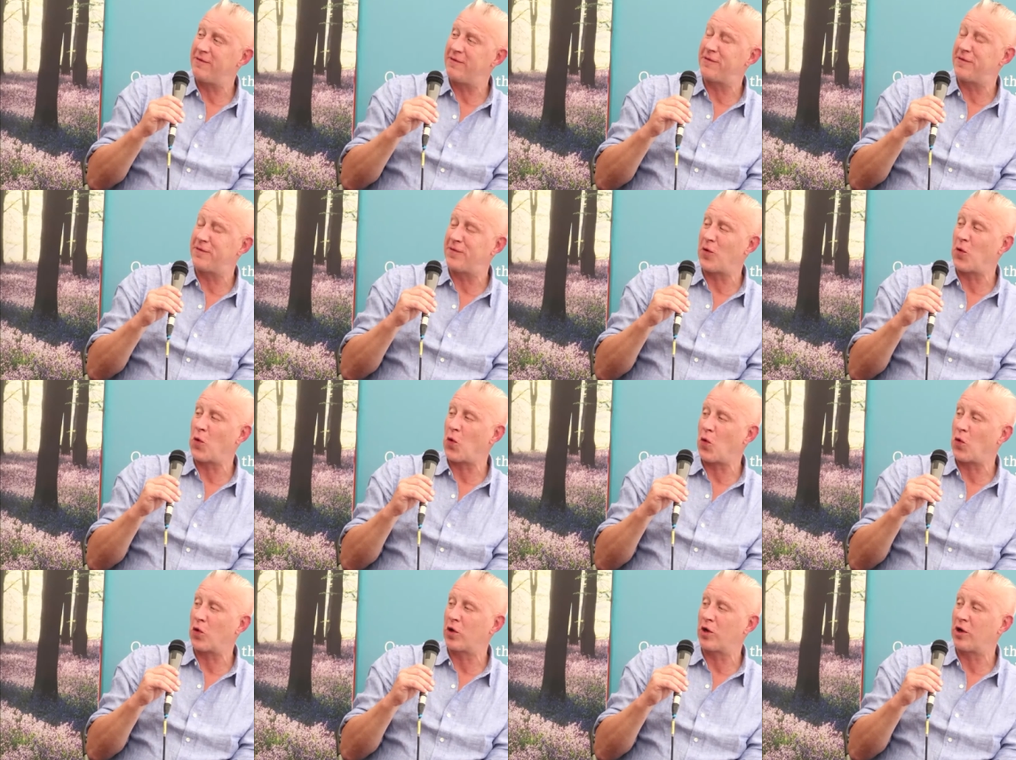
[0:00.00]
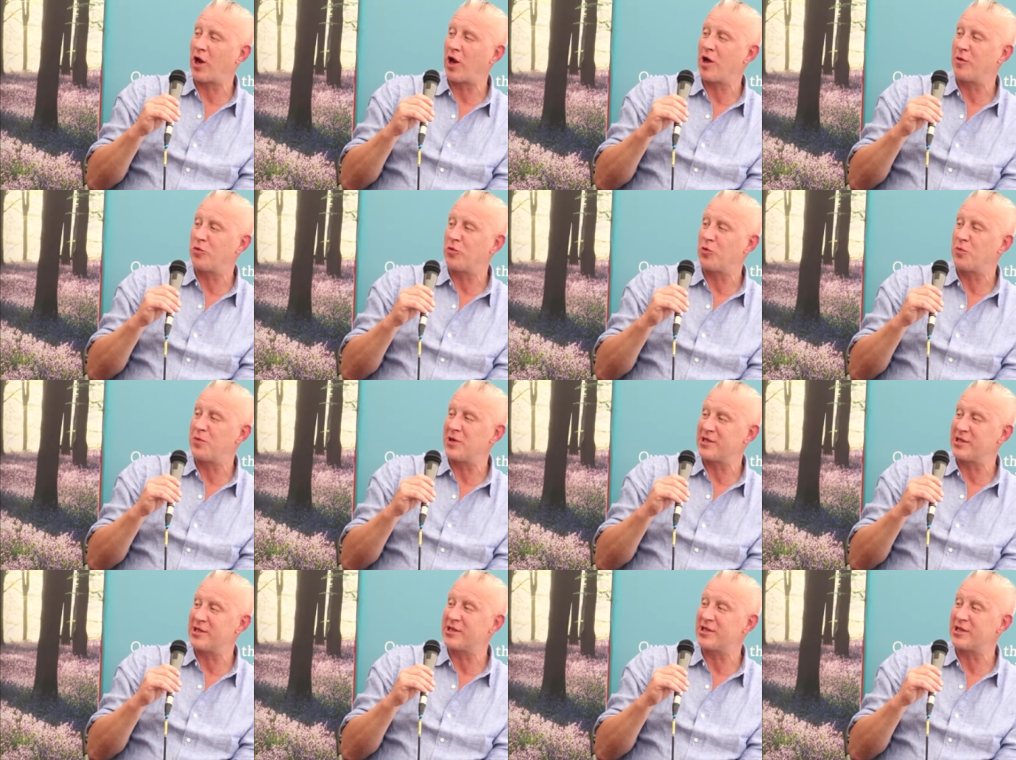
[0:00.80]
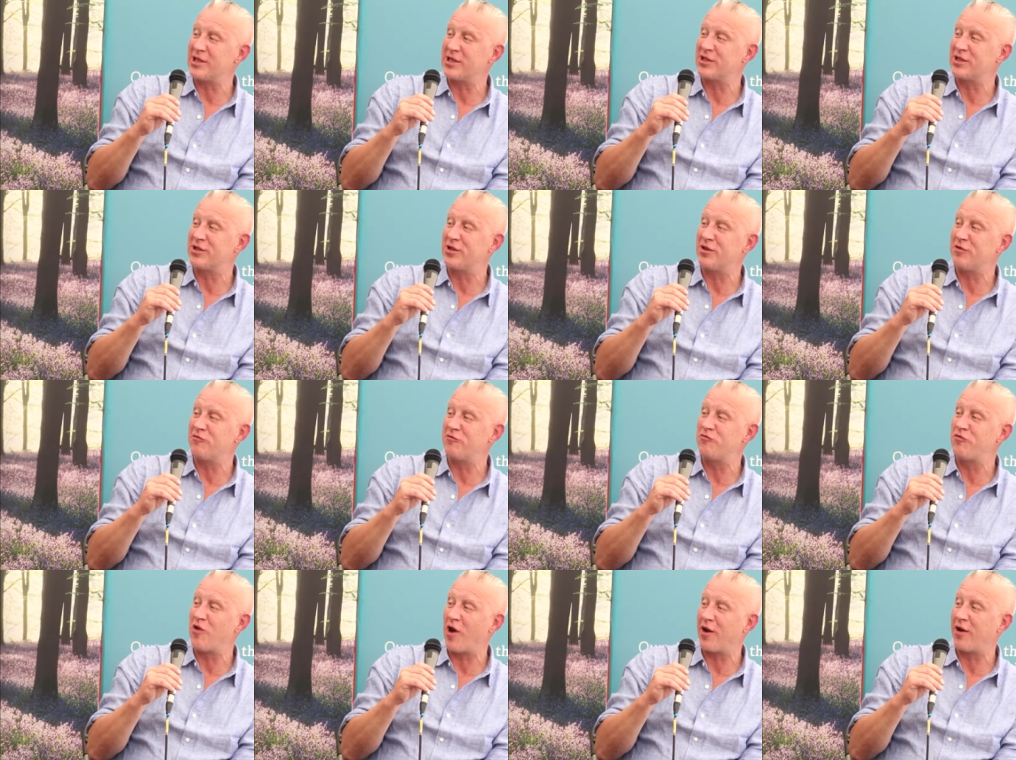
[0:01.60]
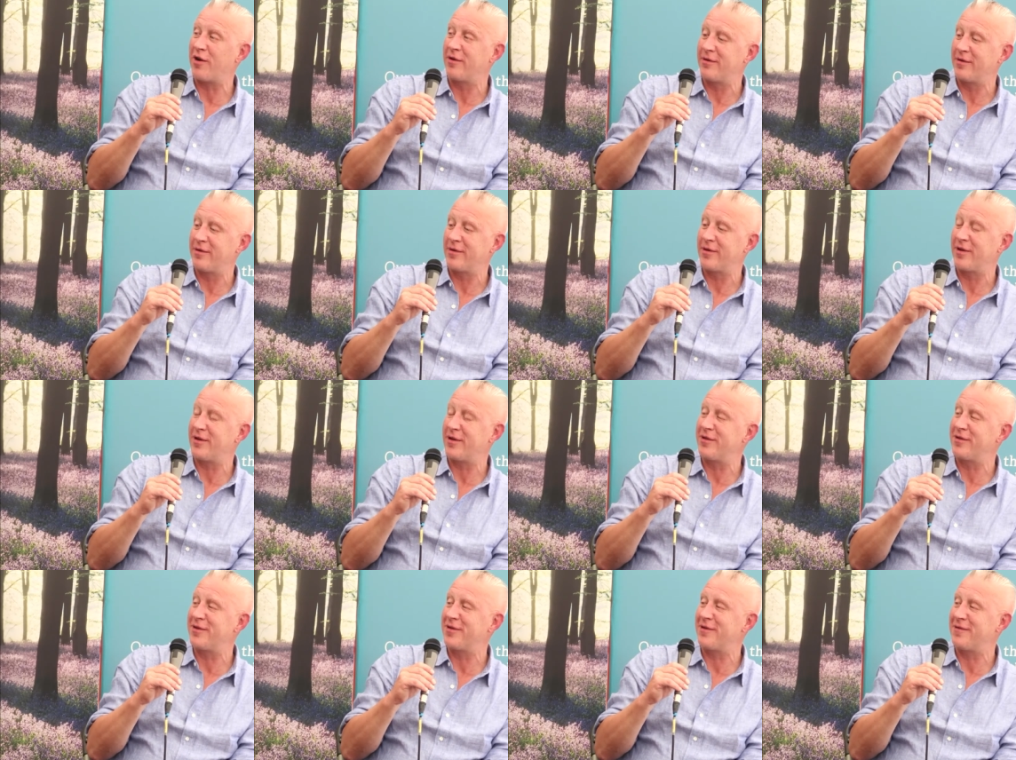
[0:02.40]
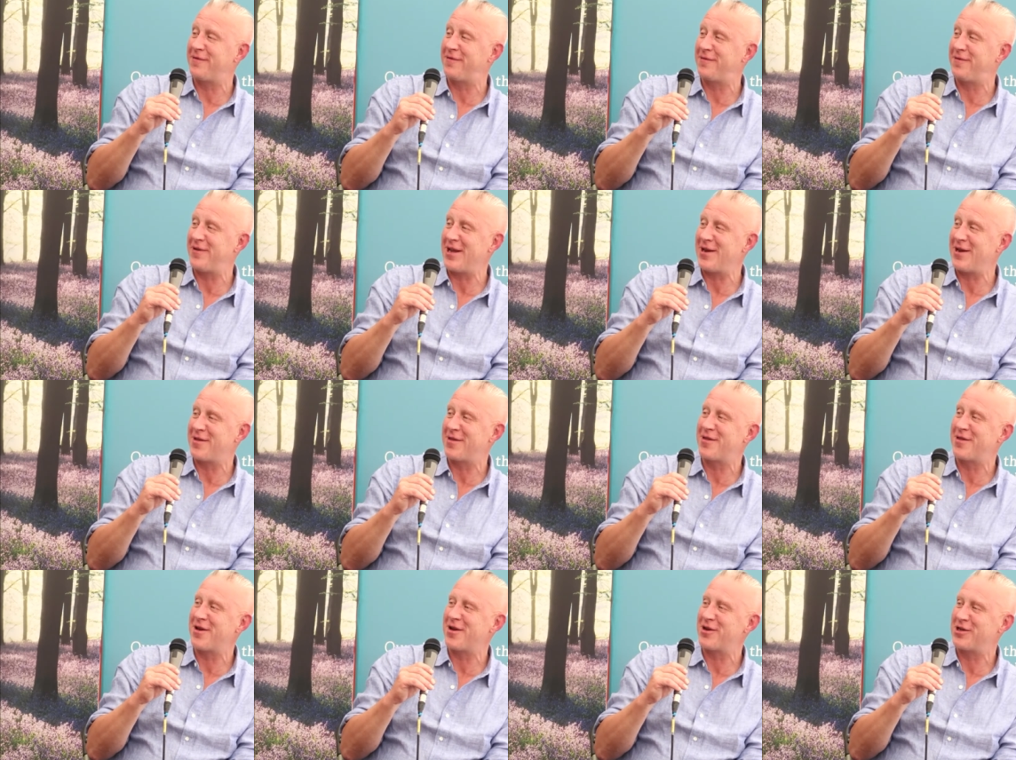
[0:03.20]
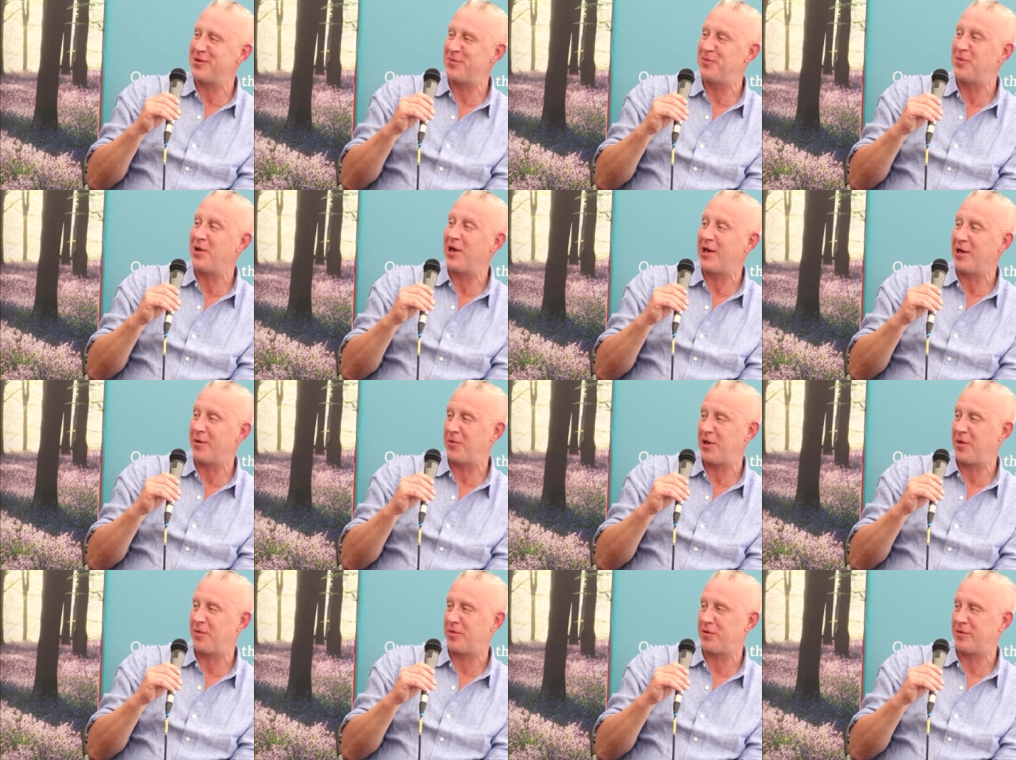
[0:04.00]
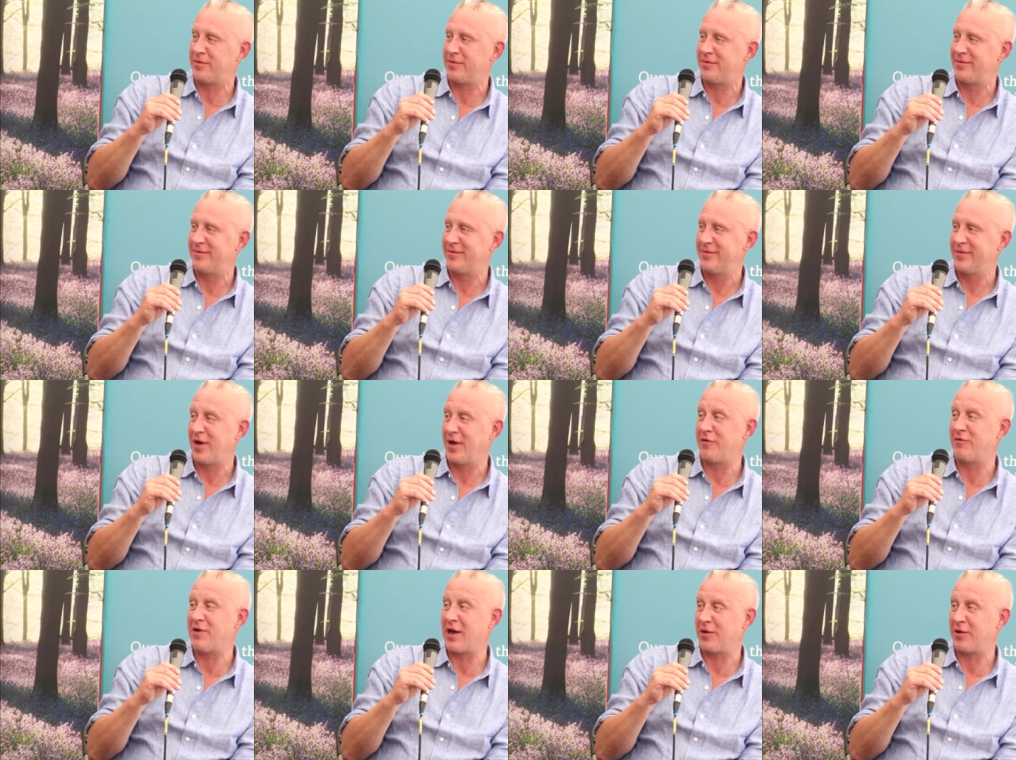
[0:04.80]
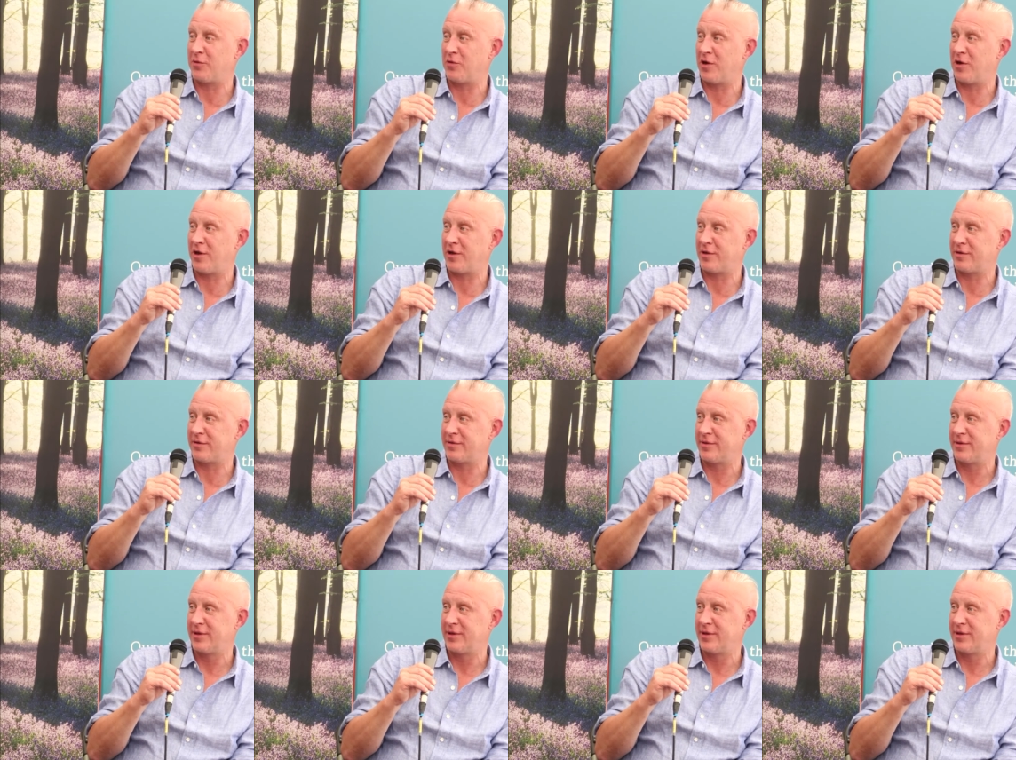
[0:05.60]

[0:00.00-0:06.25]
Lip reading: 4 global businesses that run that feed 30 billion people around the world.